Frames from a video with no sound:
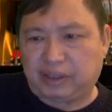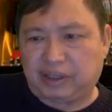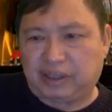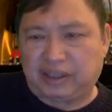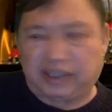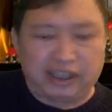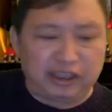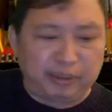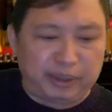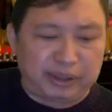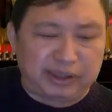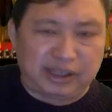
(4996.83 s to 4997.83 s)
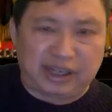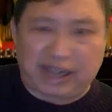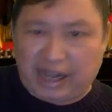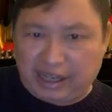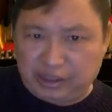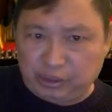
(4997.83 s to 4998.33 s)
element that
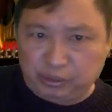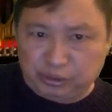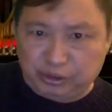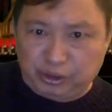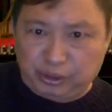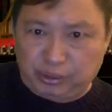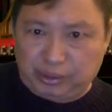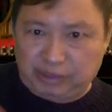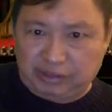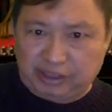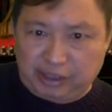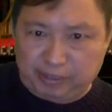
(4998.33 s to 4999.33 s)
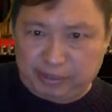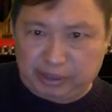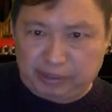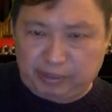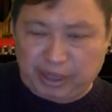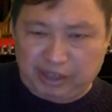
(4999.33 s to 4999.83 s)
I don't know as a company.
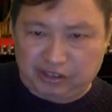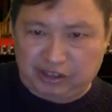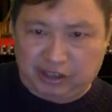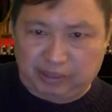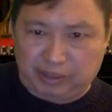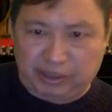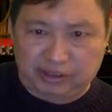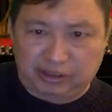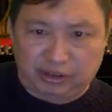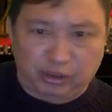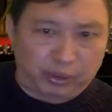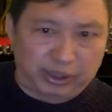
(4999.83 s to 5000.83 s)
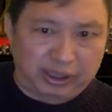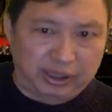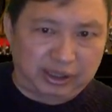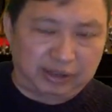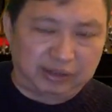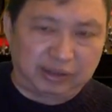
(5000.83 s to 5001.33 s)
Brax.me doesn't know what it
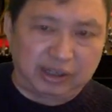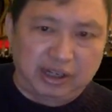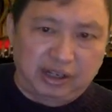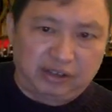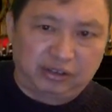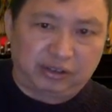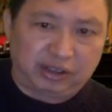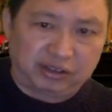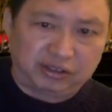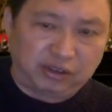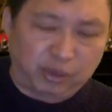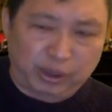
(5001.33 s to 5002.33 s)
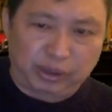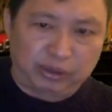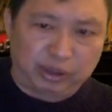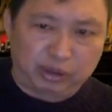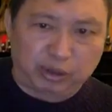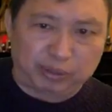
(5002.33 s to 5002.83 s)
is, so there's no way to
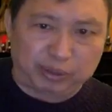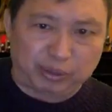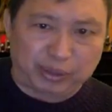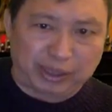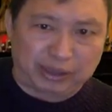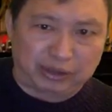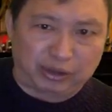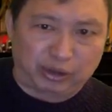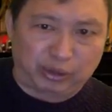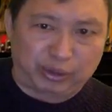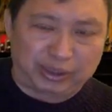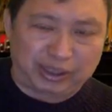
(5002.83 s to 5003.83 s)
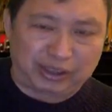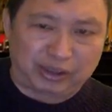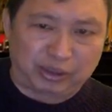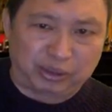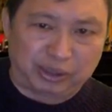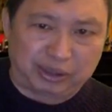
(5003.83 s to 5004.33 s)
decrypt it without knowing what that
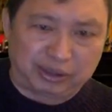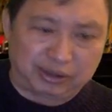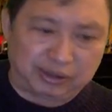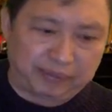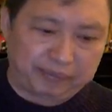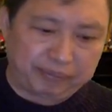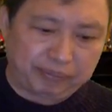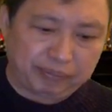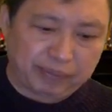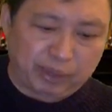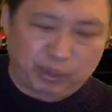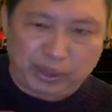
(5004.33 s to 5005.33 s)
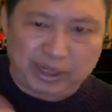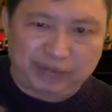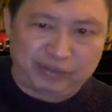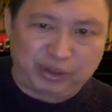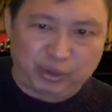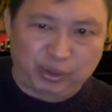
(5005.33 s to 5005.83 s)
code is. We have
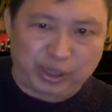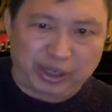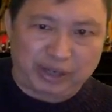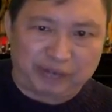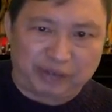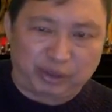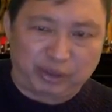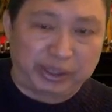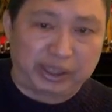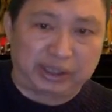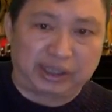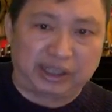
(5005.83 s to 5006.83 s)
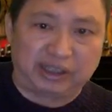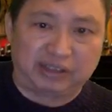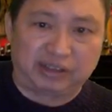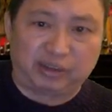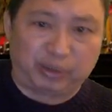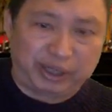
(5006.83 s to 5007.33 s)
no way of knowing it, and it's
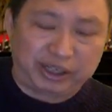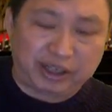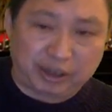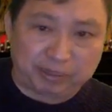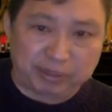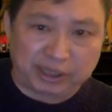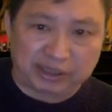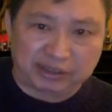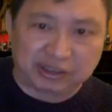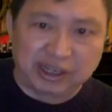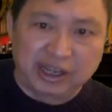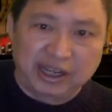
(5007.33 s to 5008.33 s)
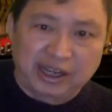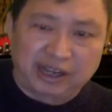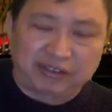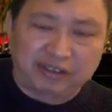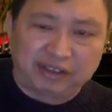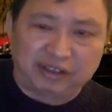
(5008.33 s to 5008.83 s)
already complex
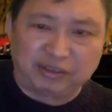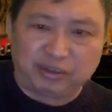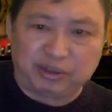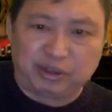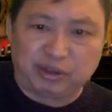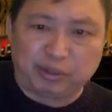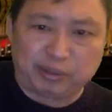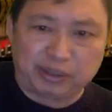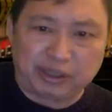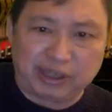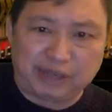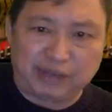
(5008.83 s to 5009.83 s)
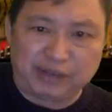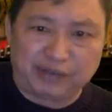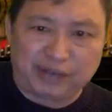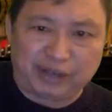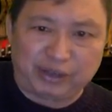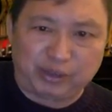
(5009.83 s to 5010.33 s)
as it is to decrypt it, even if
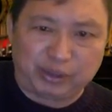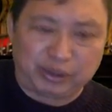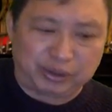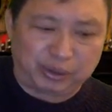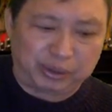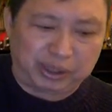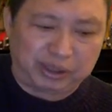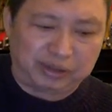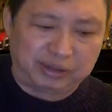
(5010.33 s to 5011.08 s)
I knew what the code is.